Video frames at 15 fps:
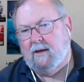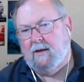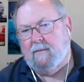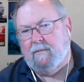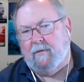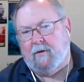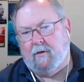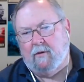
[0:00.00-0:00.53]

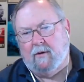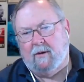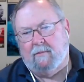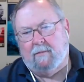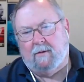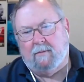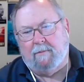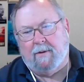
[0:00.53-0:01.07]
So you
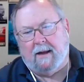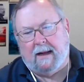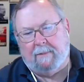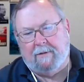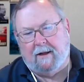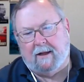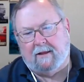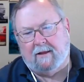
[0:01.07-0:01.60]
can
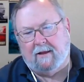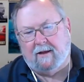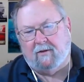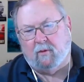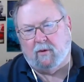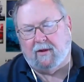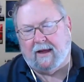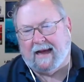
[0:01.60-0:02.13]
populate things
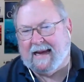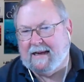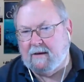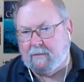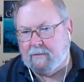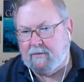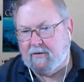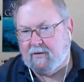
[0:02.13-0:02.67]
with
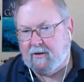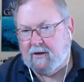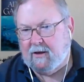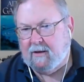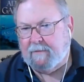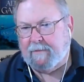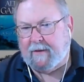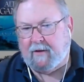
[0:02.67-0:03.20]
items
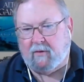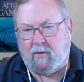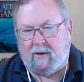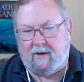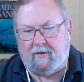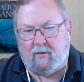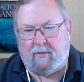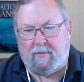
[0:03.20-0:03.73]
as
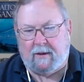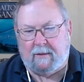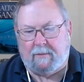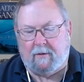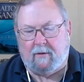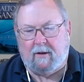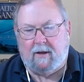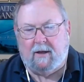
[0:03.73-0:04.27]
well as with
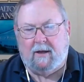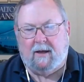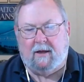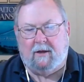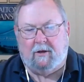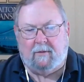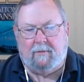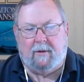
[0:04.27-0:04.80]
people,
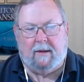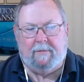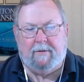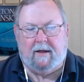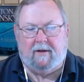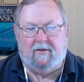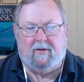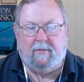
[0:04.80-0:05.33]
and you can
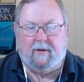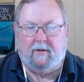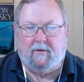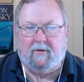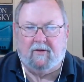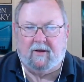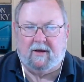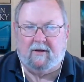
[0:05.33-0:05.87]
populate some of
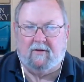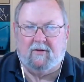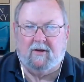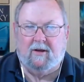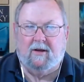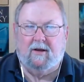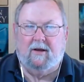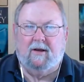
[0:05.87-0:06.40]
those scenes,
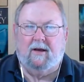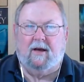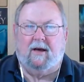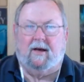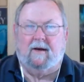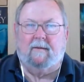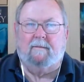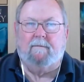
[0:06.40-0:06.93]

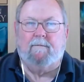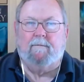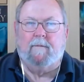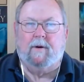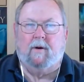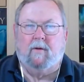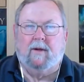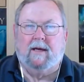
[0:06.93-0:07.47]
uh,
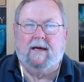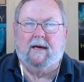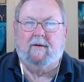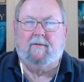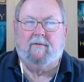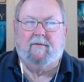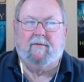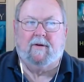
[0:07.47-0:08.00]
but only
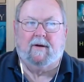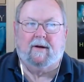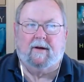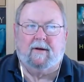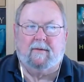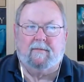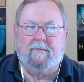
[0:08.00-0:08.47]
give uh,